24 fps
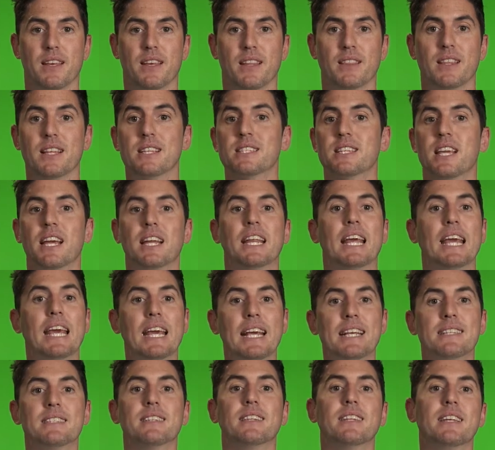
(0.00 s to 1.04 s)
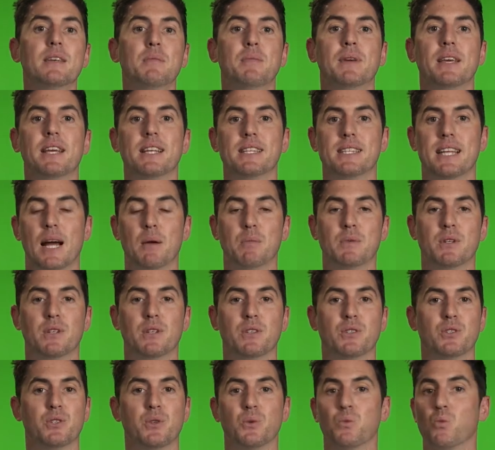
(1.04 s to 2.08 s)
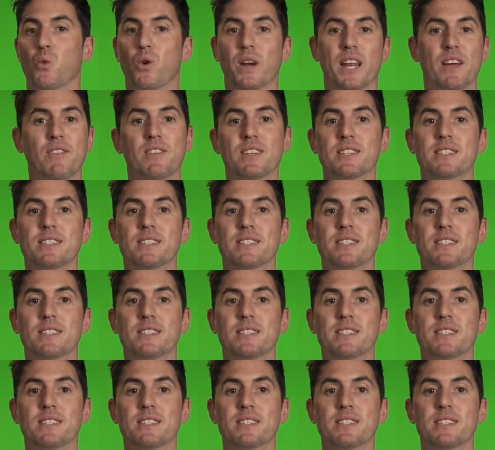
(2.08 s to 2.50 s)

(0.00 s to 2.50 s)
This can easily be adapted to whatever